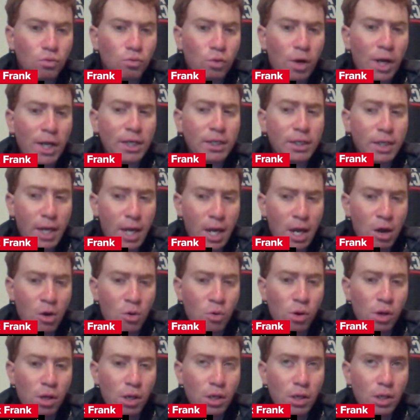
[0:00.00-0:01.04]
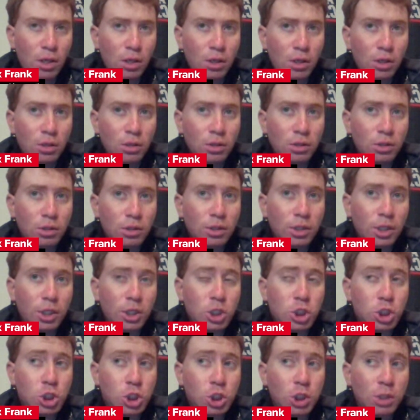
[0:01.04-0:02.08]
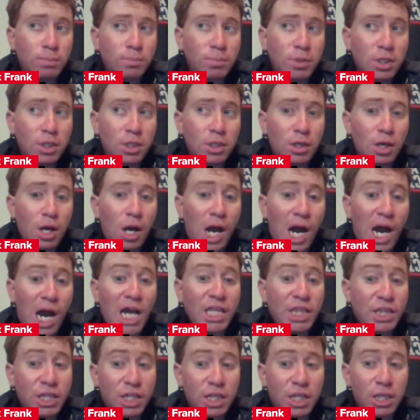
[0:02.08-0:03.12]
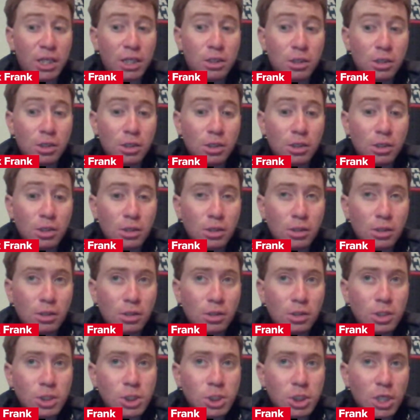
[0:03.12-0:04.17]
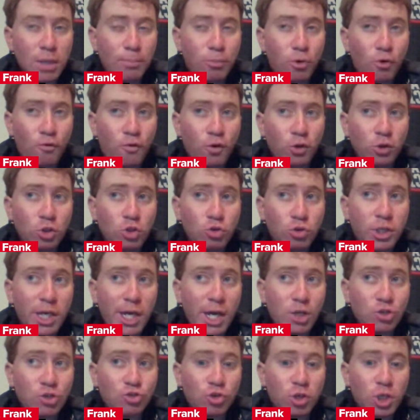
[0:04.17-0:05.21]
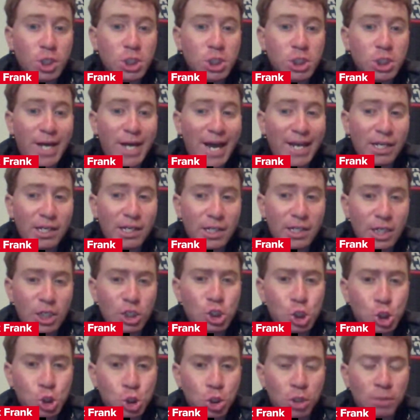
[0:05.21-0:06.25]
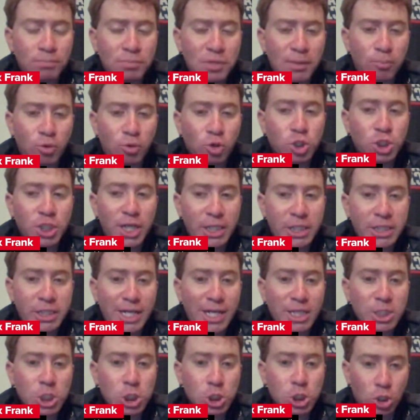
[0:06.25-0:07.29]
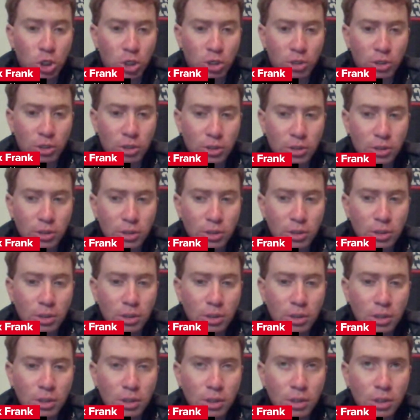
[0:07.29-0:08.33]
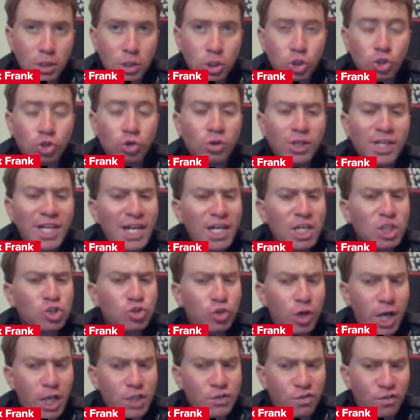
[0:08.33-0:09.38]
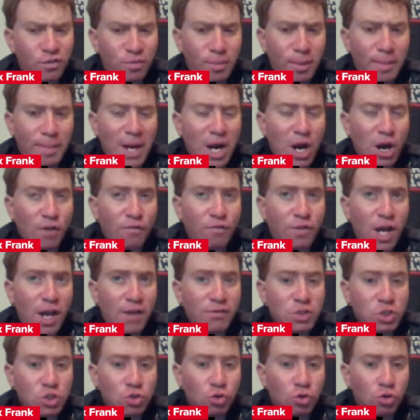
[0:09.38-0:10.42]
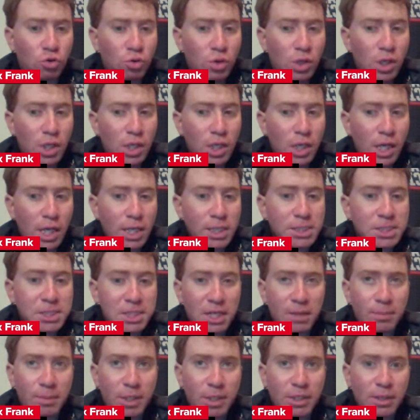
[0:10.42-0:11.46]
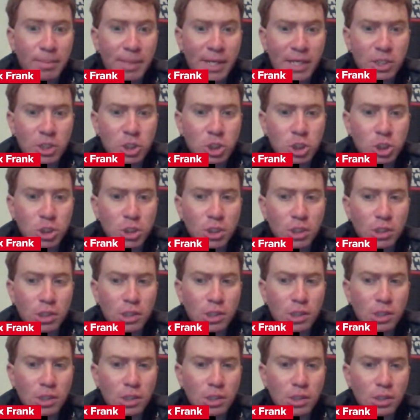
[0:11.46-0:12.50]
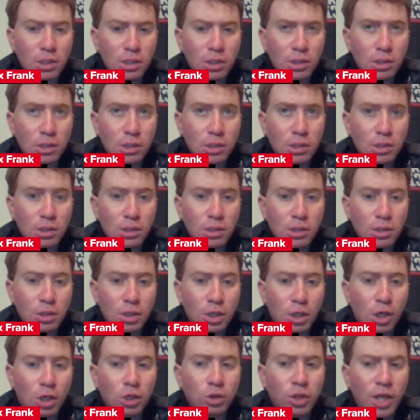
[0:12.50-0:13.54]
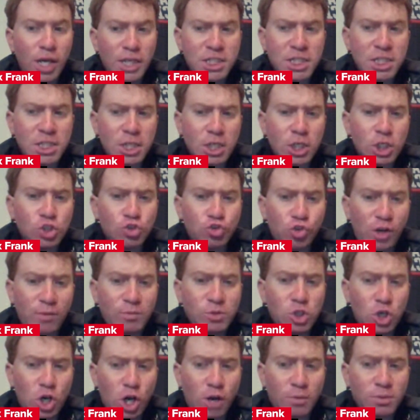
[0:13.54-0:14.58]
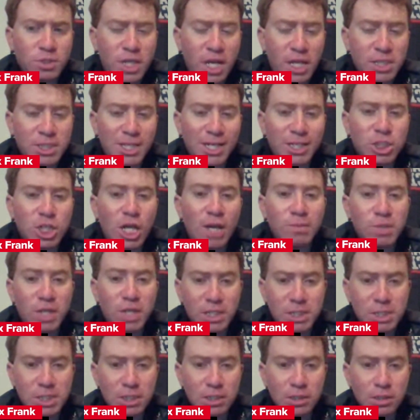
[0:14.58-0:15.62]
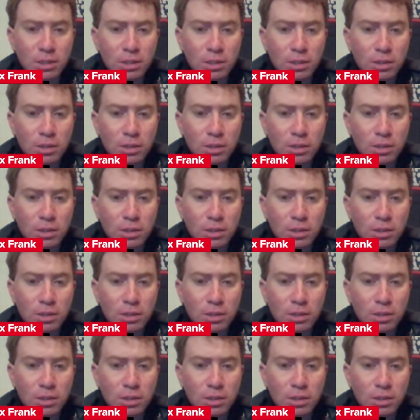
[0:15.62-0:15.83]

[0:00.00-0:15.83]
Right now, it should be, I think, simple for Luke Kandra to slide in. He should be projected as a starter. You don't get a transfer from a Power 5 school and sit him on the bench unless it's an extreme circumstance like James Hudson.